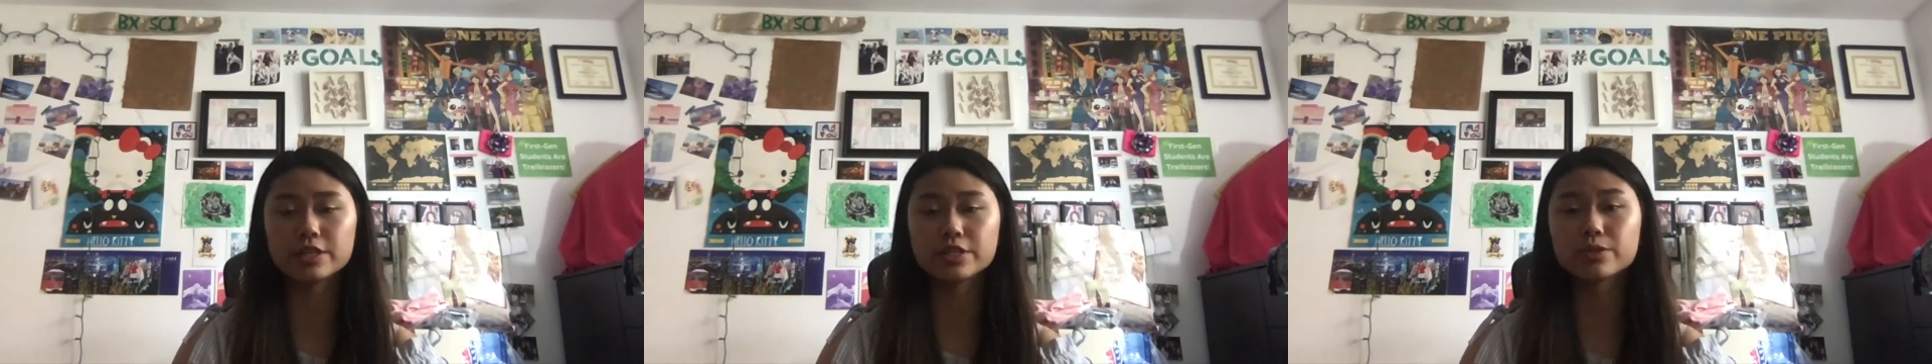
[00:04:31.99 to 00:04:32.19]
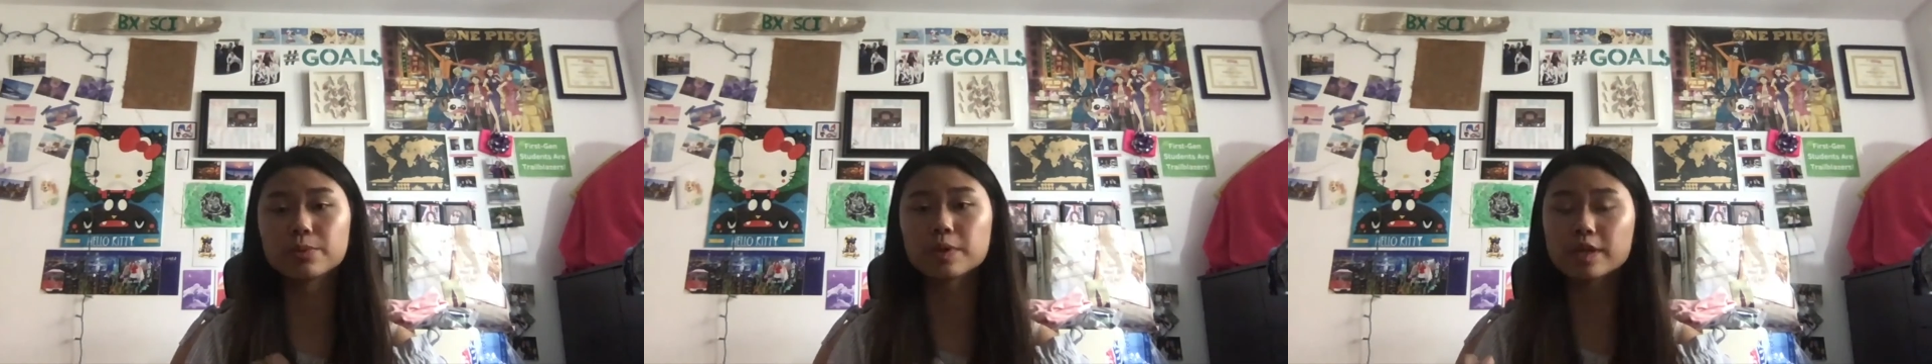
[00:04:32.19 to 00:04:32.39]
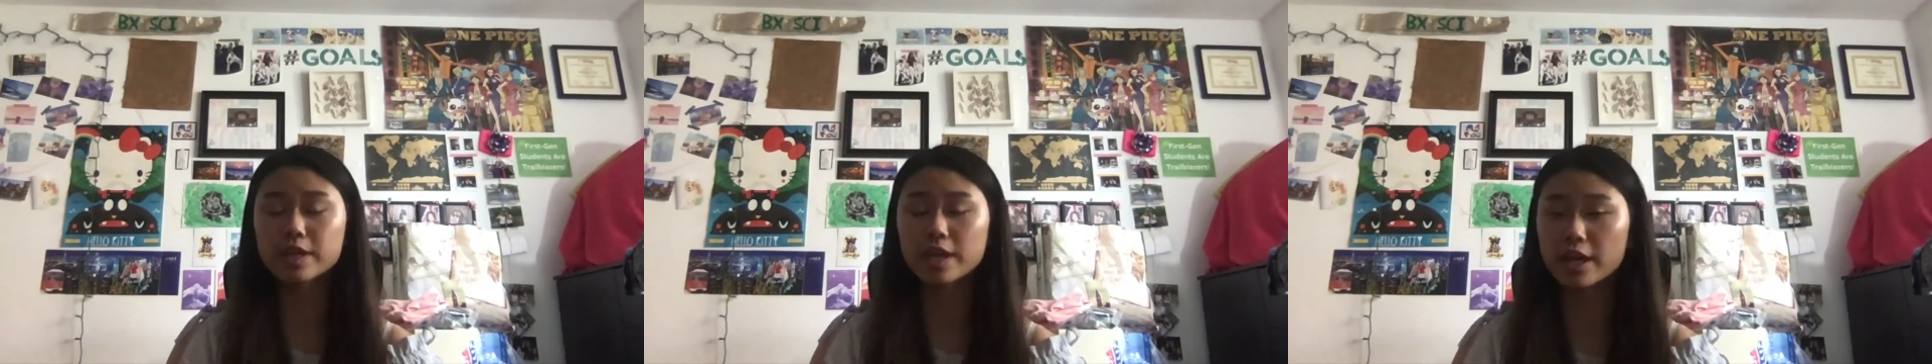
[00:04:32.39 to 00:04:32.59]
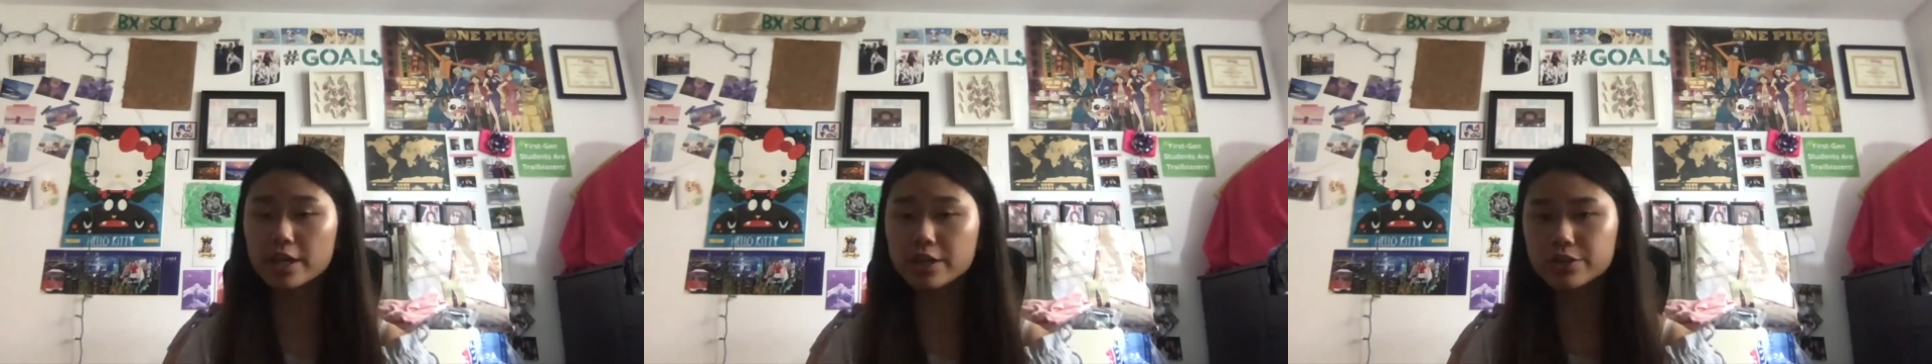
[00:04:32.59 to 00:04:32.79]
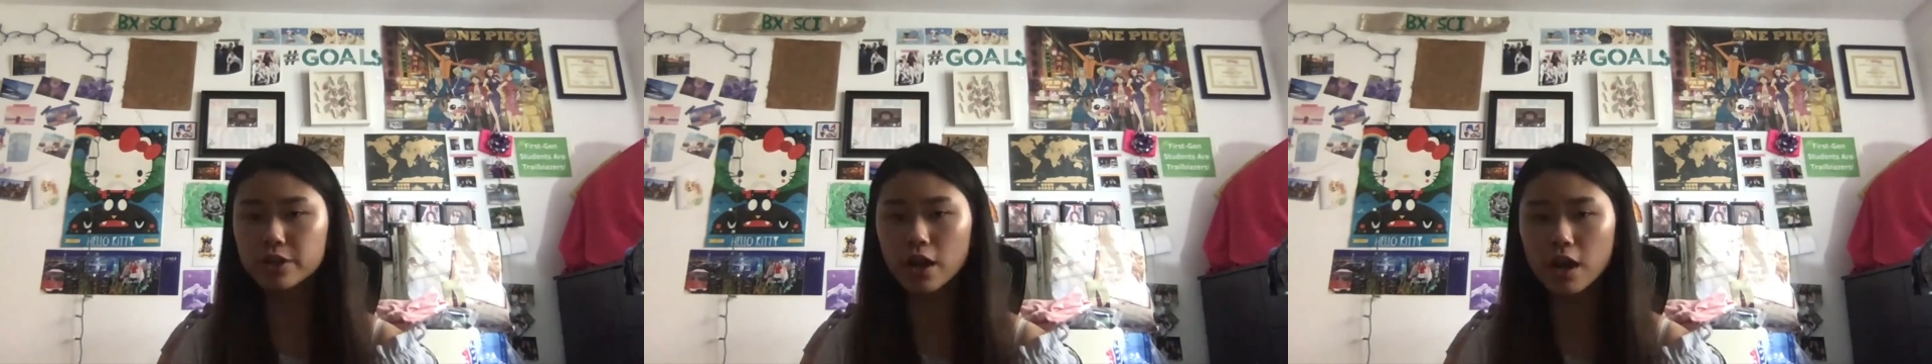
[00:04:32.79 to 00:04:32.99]
is to
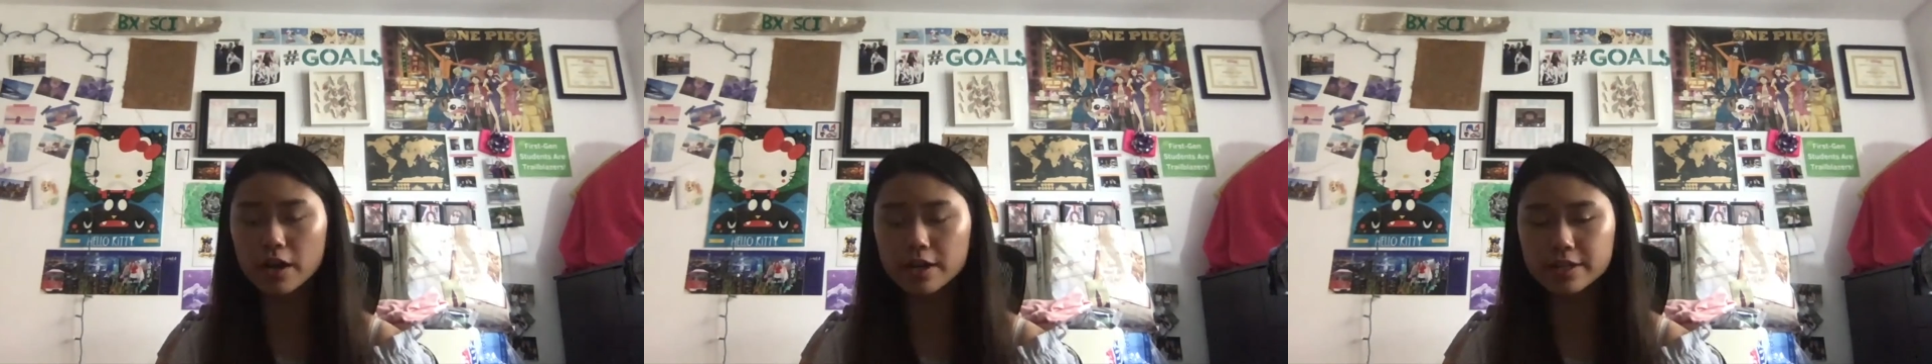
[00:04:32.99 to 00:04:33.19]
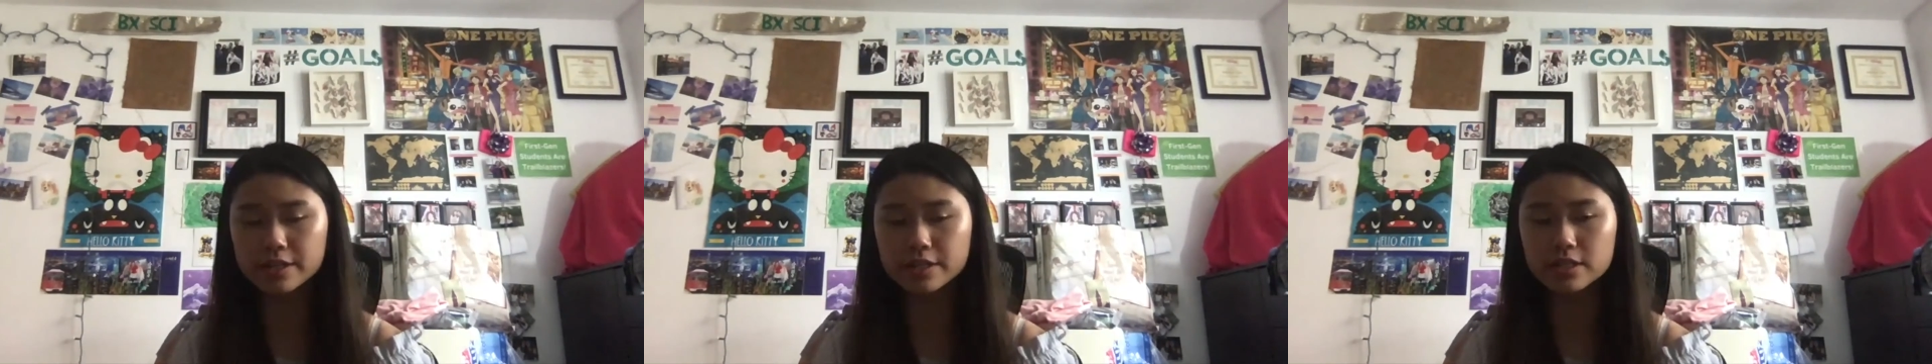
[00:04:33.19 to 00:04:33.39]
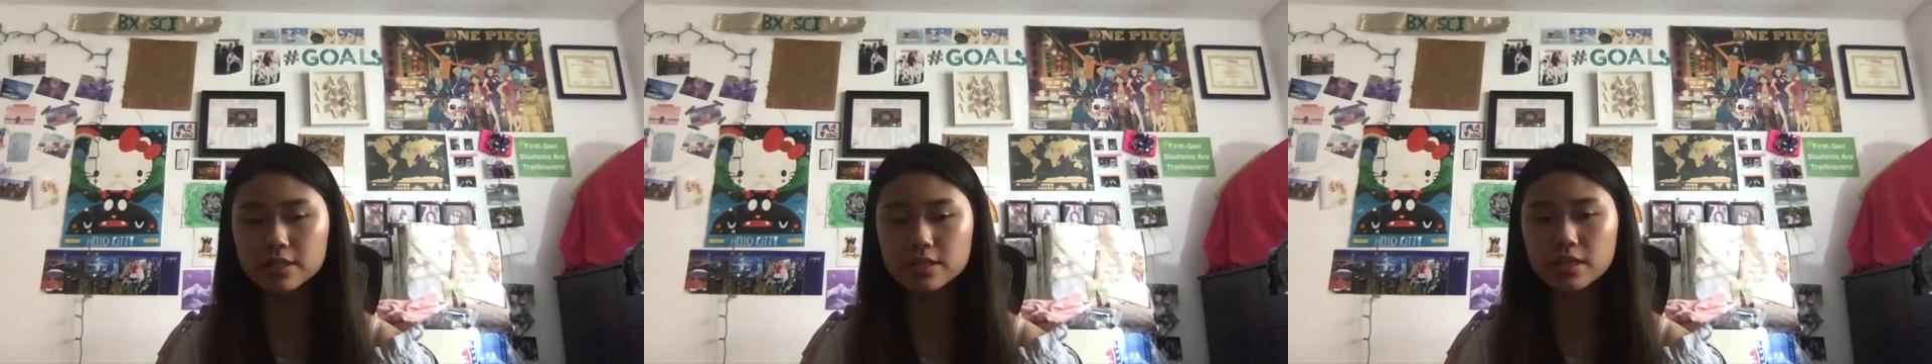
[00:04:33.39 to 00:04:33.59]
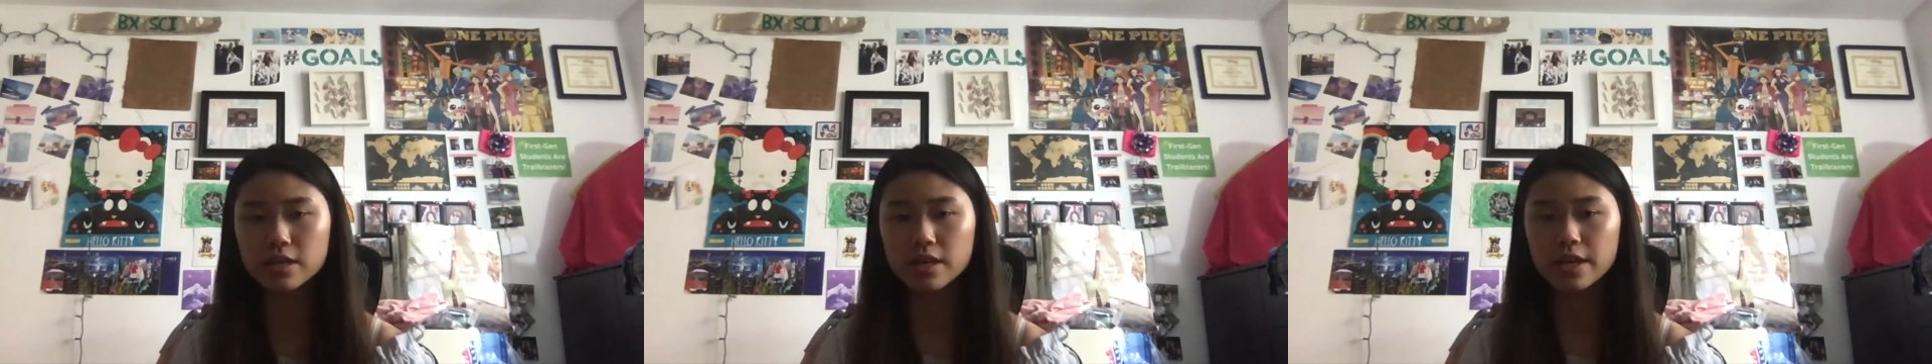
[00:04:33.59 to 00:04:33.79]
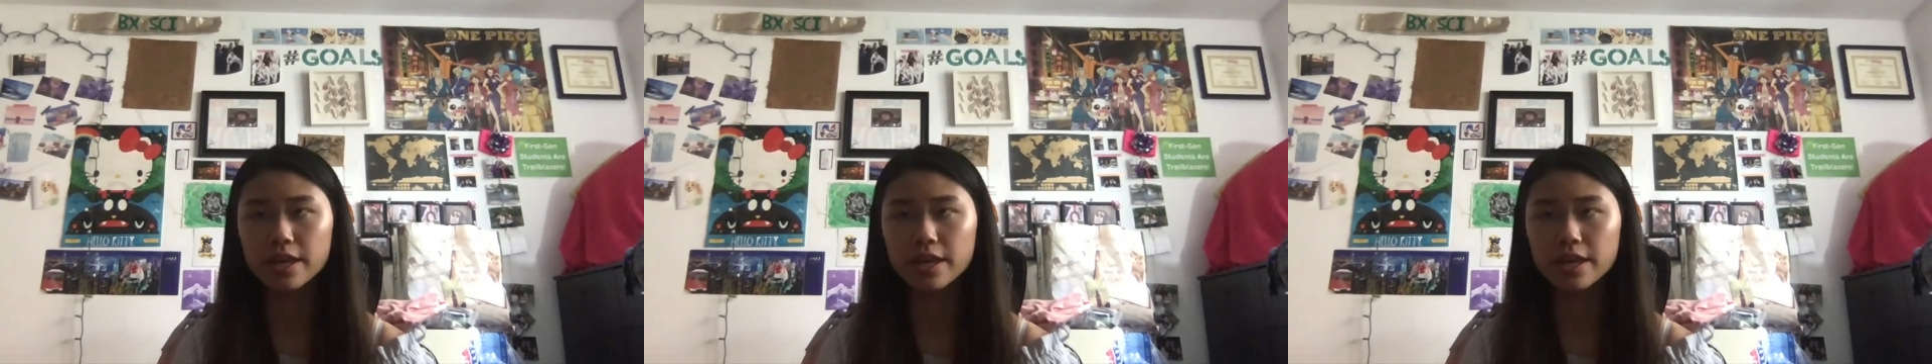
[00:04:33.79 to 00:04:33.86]
engage your audience